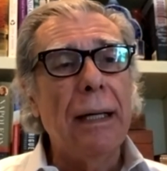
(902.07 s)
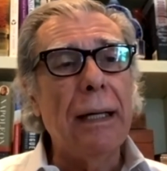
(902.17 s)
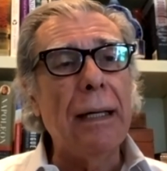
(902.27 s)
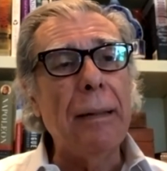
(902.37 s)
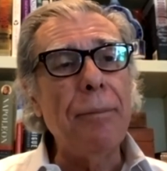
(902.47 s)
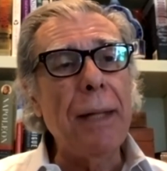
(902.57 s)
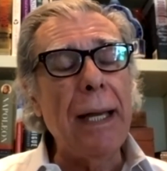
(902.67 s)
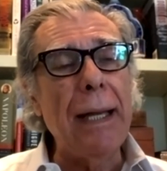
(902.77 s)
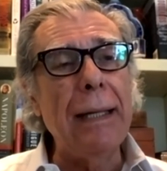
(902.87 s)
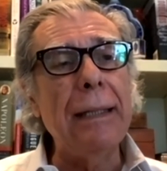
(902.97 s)

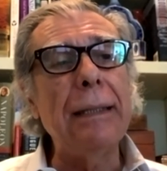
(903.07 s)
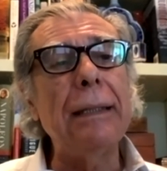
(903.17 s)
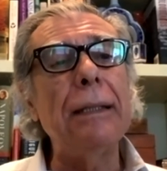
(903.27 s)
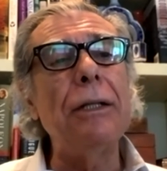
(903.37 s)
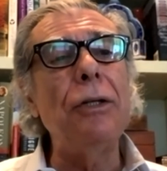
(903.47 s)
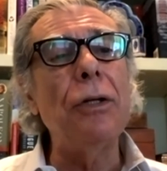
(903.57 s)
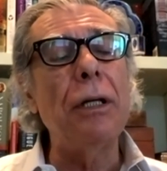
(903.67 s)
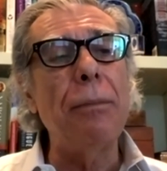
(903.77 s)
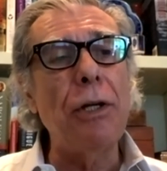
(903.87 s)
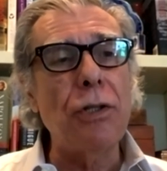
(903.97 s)
And you
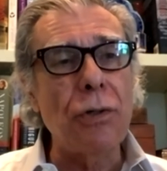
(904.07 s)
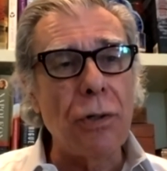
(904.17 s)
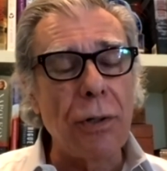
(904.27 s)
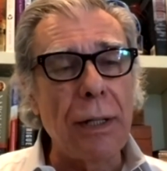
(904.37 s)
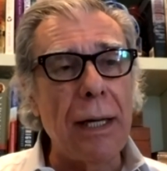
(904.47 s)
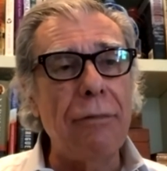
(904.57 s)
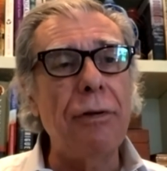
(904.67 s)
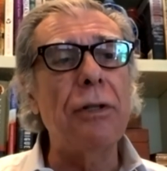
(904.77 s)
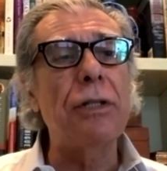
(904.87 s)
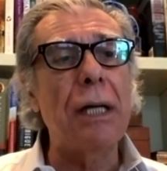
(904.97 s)
can be sure that
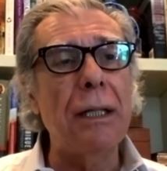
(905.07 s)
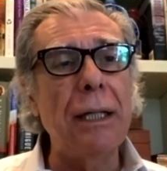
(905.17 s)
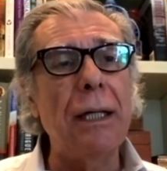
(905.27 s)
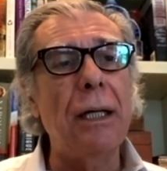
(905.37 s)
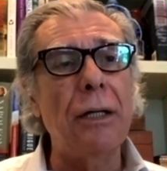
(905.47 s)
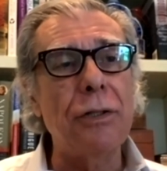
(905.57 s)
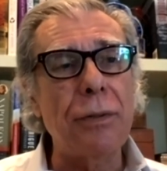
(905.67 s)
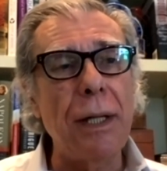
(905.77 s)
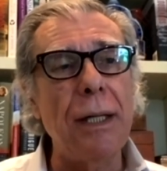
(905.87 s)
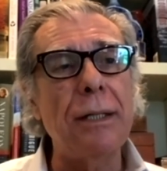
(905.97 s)
if you're telling
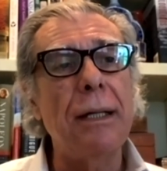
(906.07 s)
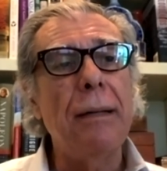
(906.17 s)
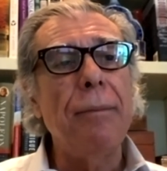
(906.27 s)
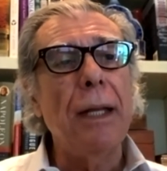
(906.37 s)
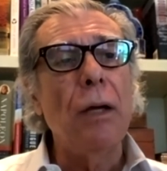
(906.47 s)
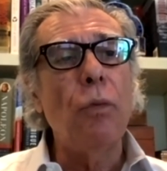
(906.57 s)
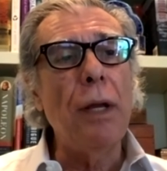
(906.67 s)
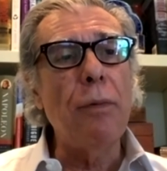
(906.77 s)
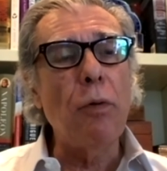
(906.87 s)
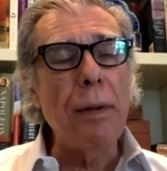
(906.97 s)
countries,
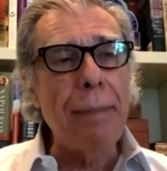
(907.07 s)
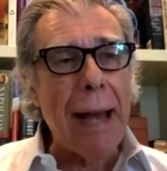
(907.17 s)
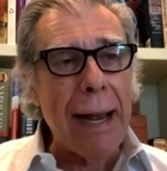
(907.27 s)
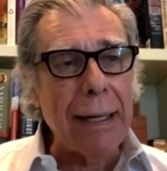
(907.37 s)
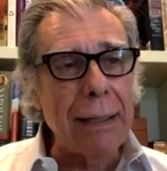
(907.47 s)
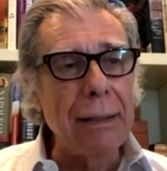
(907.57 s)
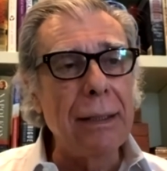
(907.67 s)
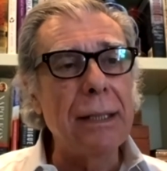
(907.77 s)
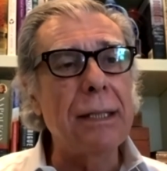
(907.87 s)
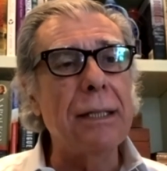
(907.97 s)
we will be back,
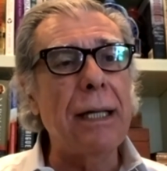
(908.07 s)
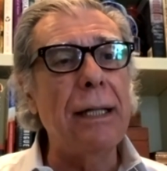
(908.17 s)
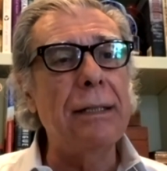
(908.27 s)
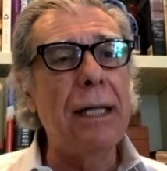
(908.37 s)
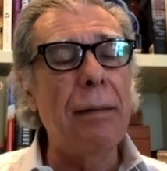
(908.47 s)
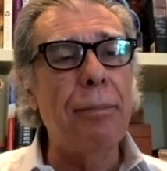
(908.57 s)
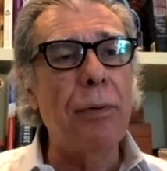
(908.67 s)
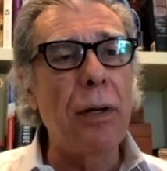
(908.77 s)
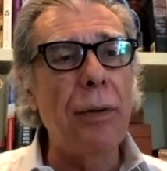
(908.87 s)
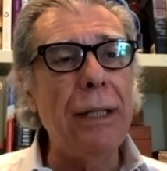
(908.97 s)
this is a
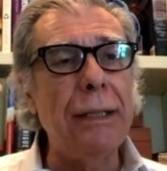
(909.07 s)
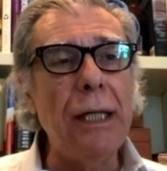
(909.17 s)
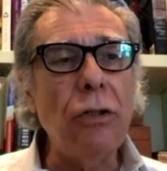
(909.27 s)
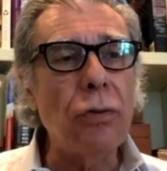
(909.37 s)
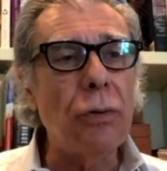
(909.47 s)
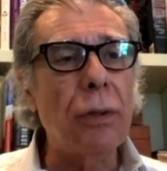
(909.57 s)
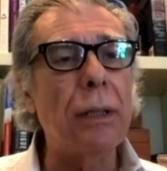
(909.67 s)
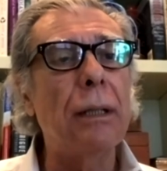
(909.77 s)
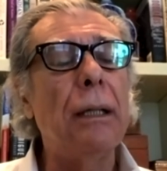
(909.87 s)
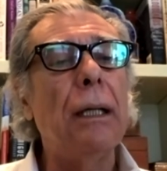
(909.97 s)
temporary
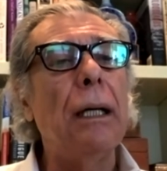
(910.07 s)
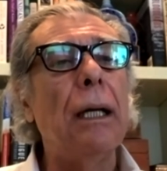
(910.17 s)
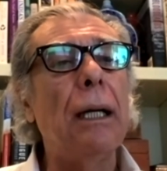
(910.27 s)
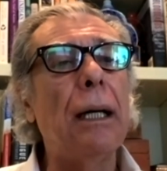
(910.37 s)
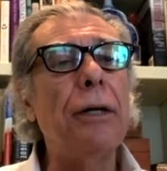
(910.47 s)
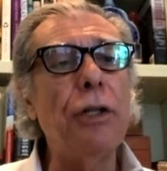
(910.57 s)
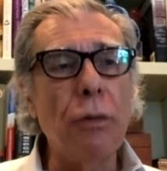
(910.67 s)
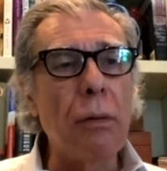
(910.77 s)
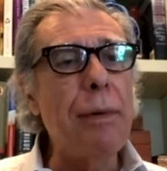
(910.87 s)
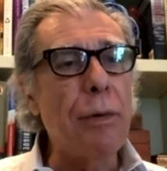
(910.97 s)
detour,
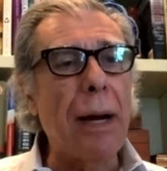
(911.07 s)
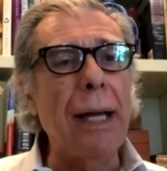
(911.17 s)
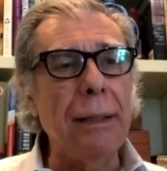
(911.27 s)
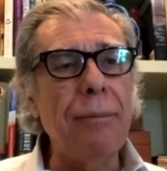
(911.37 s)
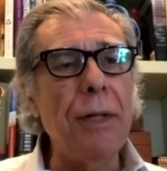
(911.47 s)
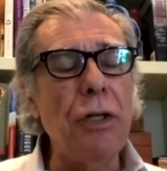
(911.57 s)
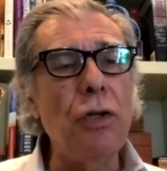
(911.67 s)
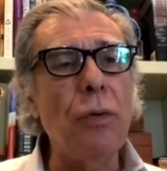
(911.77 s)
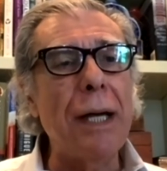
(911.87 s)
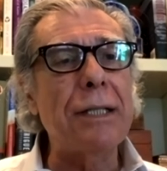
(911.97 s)
you will be right. The
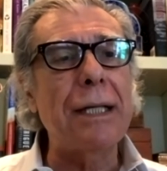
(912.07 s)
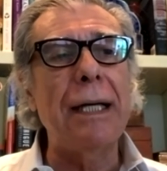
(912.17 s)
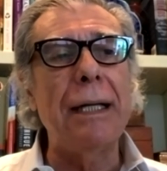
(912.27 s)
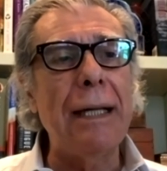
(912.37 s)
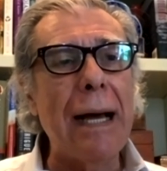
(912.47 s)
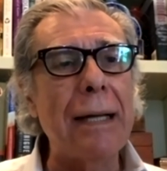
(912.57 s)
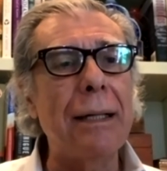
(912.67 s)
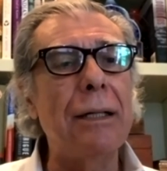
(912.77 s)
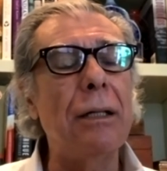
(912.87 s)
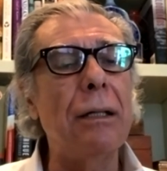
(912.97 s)
U.S. cannot